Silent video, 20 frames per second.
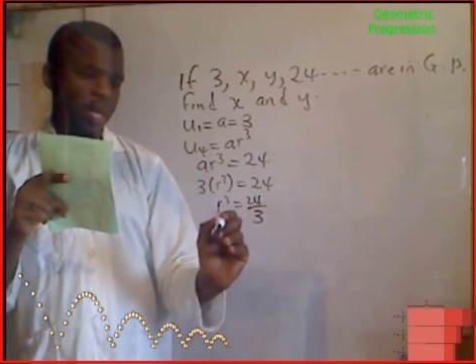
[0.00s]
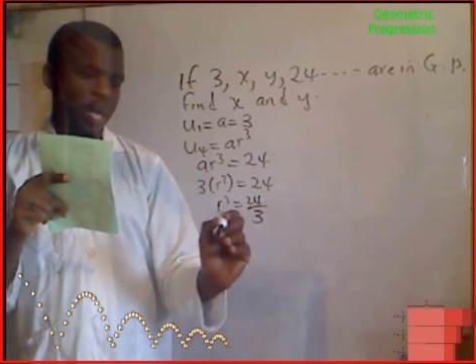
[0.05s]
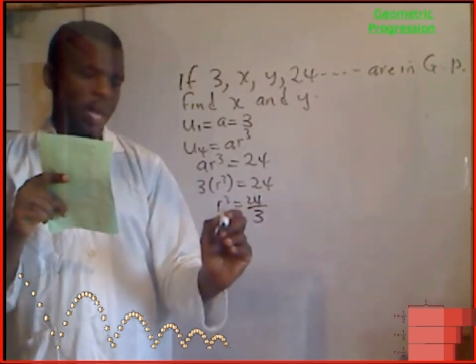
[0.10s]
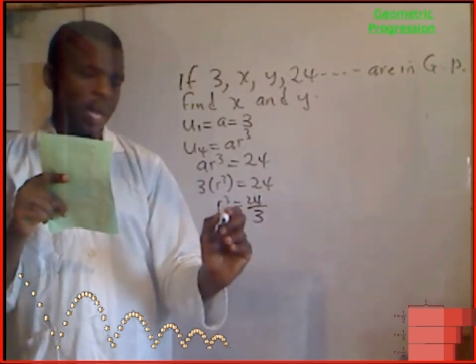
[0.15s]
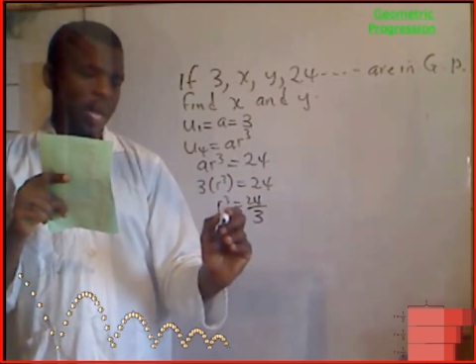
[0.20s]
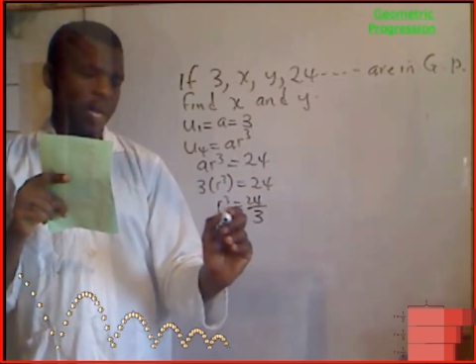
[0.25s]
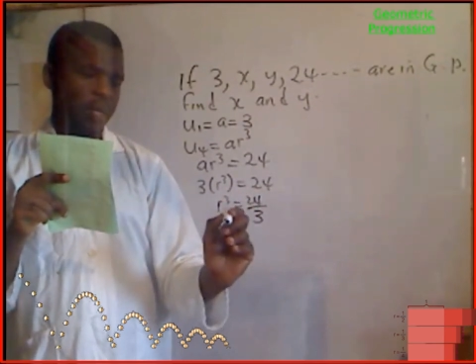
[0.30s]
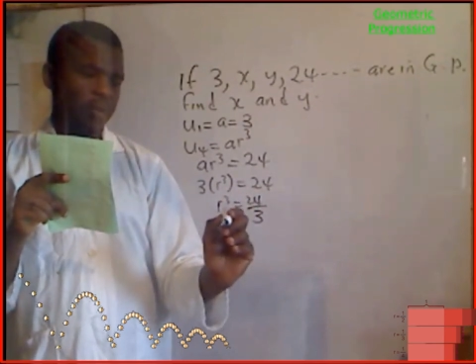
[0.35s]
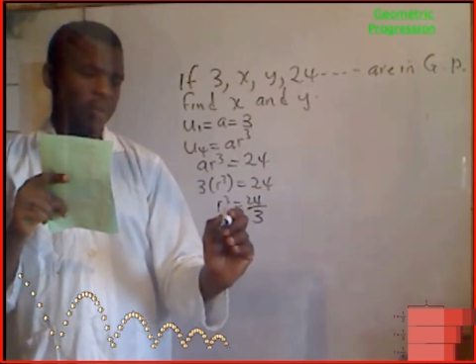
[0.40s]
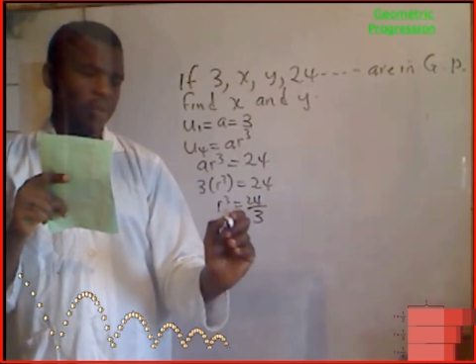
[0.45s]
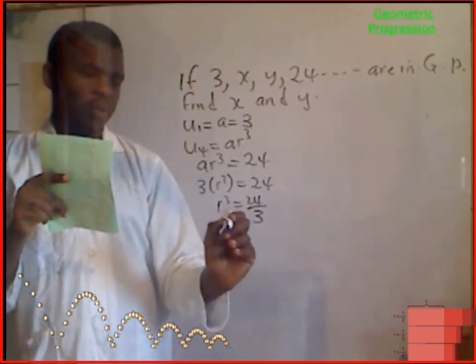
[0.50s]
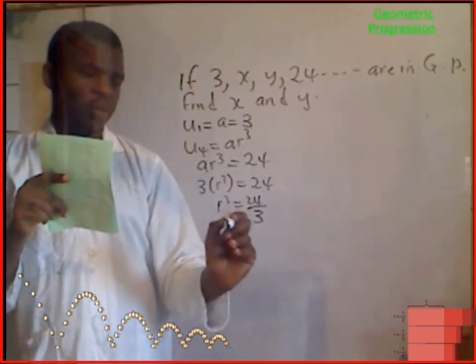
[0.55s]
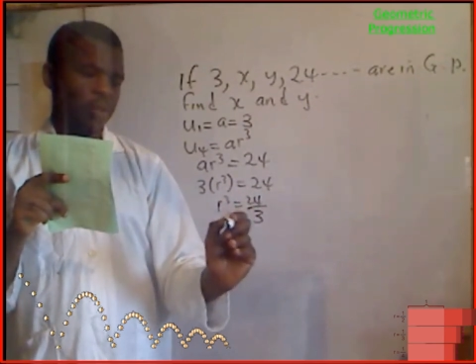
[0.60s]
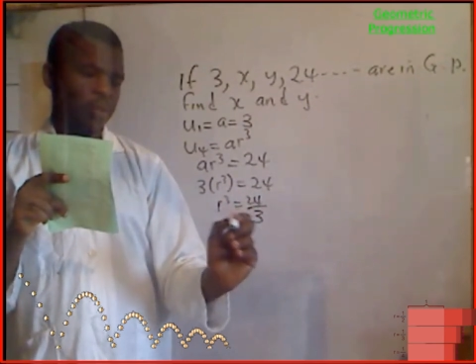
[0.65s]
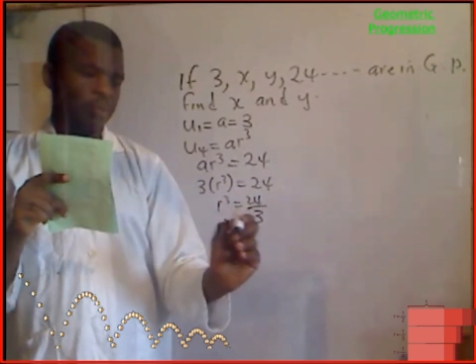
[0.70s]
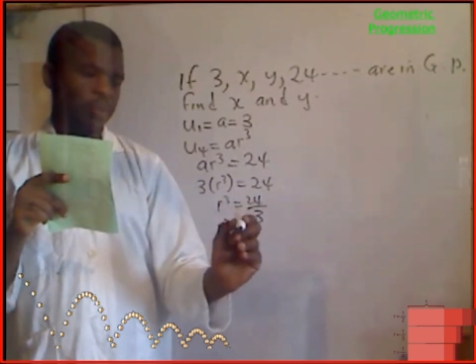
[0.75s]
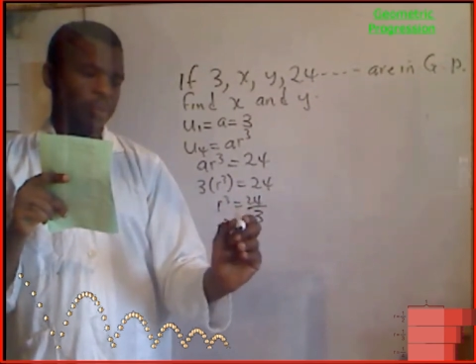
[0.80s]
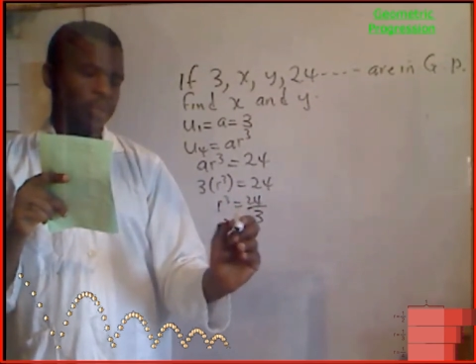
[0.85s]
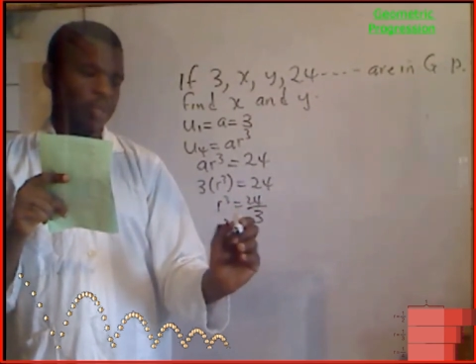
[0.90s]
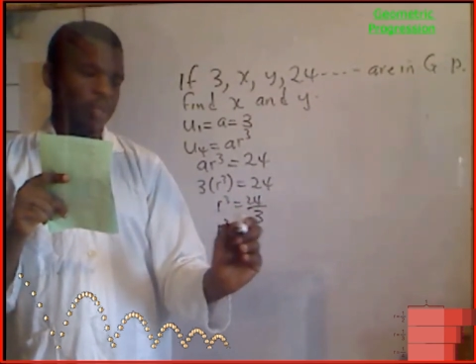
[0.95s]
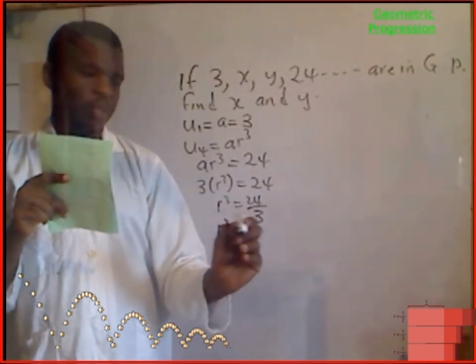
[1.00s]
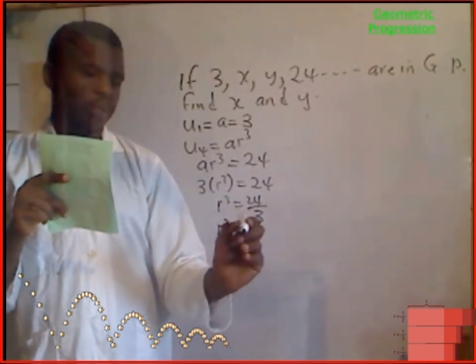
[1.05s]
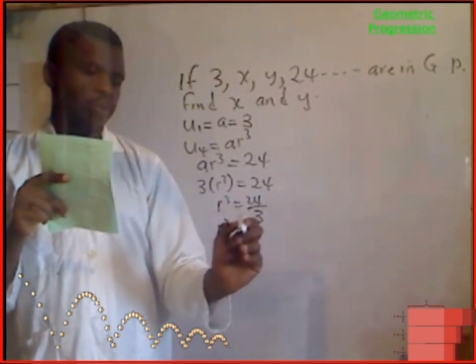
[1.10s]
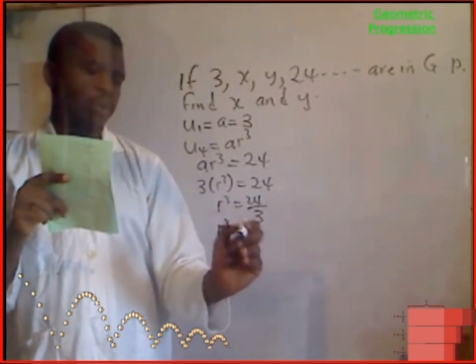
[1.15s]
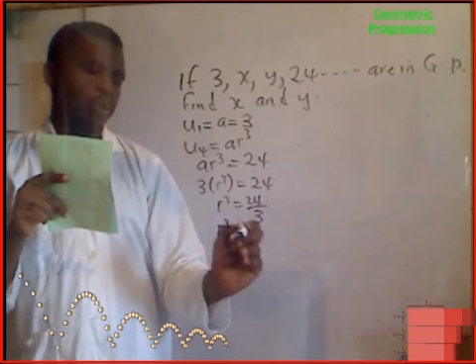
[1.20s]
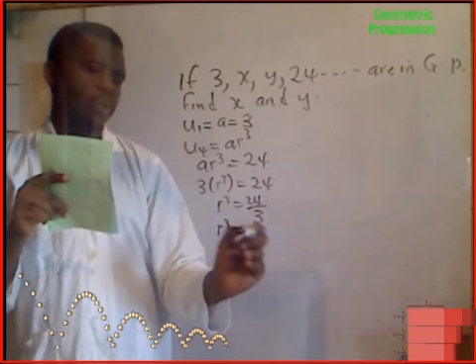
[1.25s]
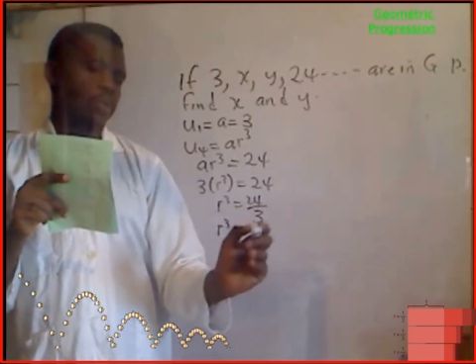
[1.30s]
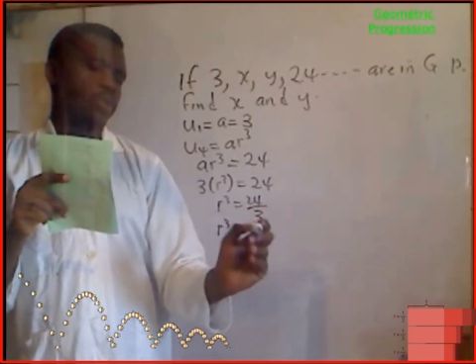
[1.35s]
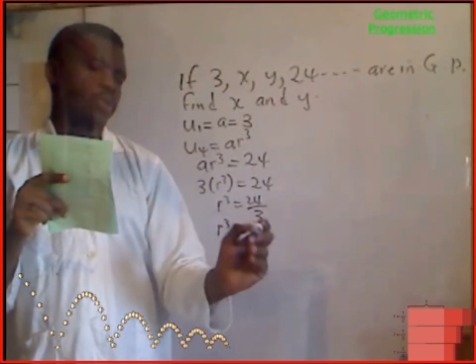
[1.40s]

R cubed is equals